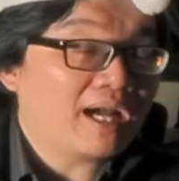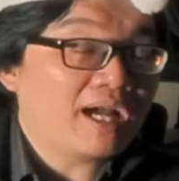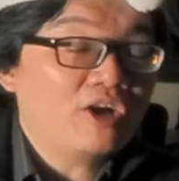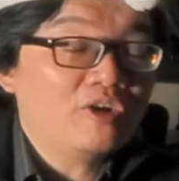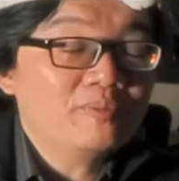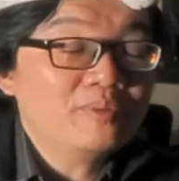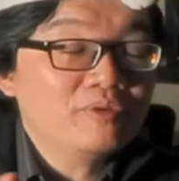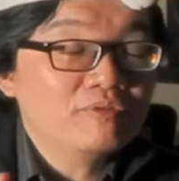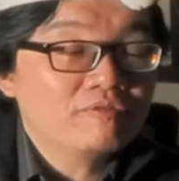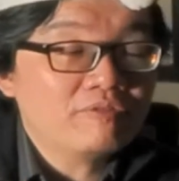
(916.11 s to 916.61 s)
I
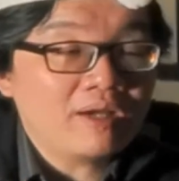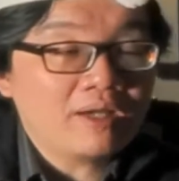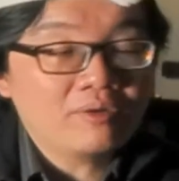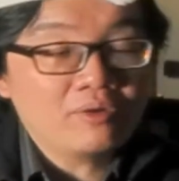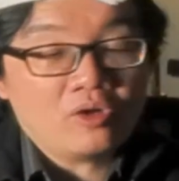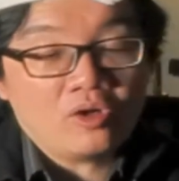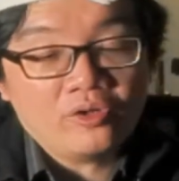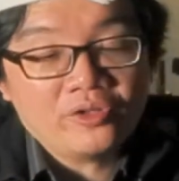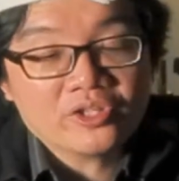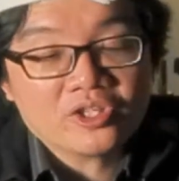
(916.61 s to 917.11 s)
hope you found
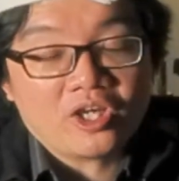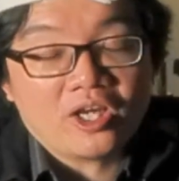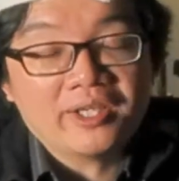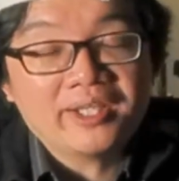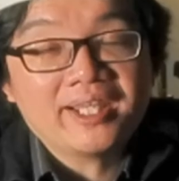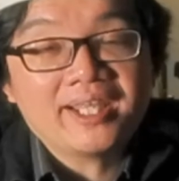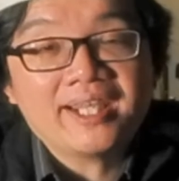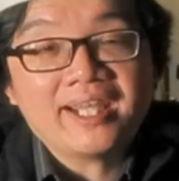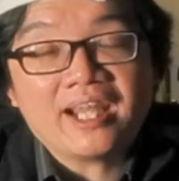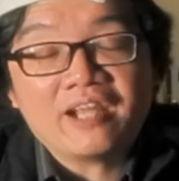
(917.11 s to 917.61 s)
all the
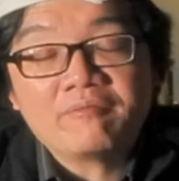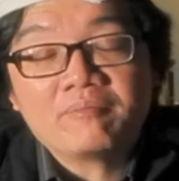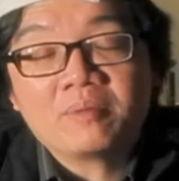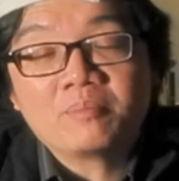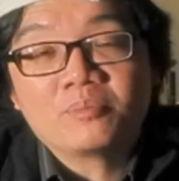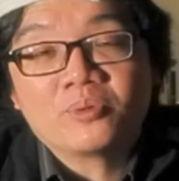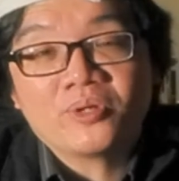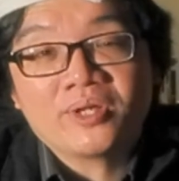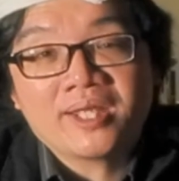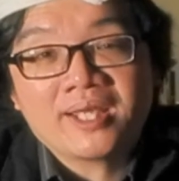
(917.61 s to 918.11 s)
content I've
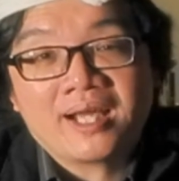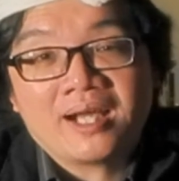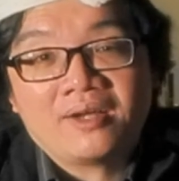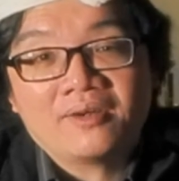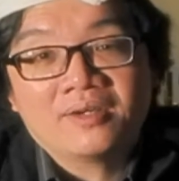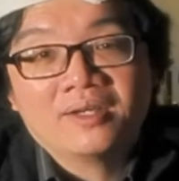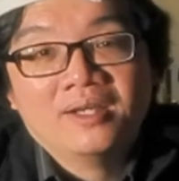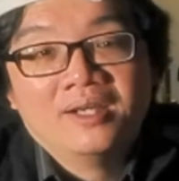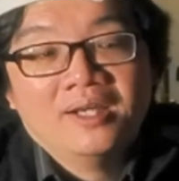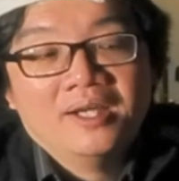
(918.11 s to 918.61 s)
been putting
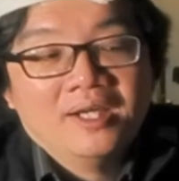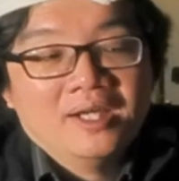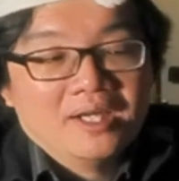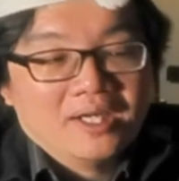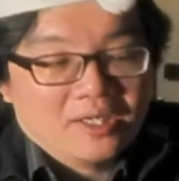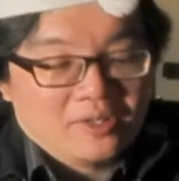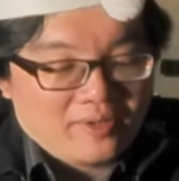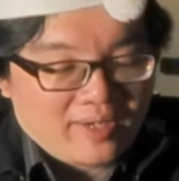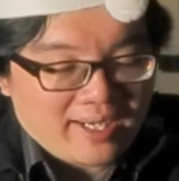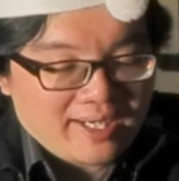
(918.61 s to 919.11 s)
out,
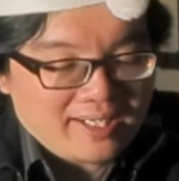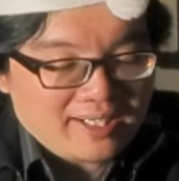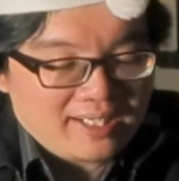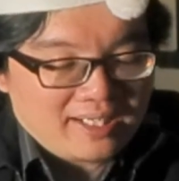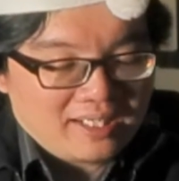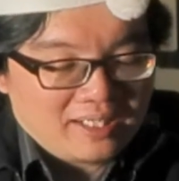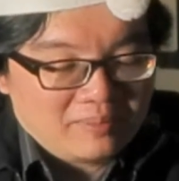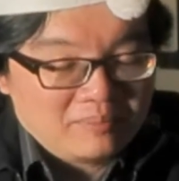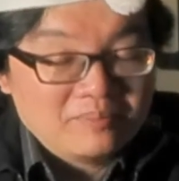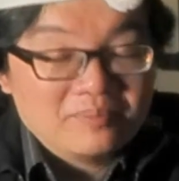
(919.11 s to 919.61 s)
right,
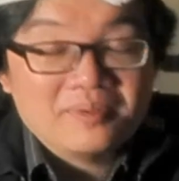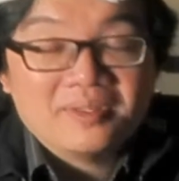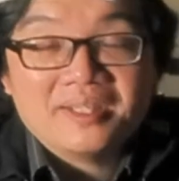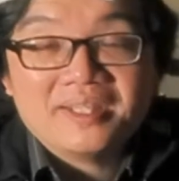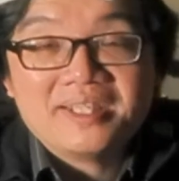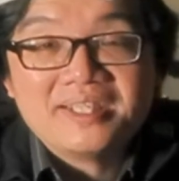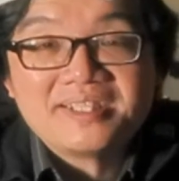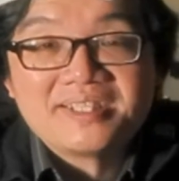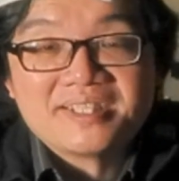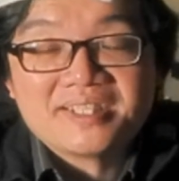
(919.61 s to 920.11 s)

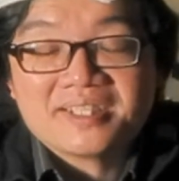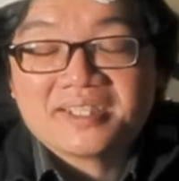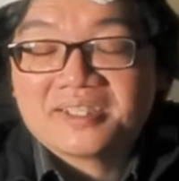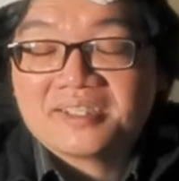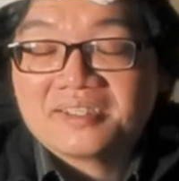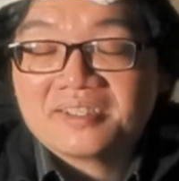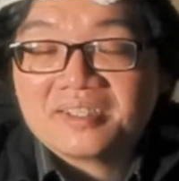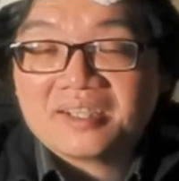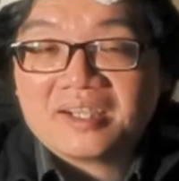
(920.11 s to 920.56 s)
this year.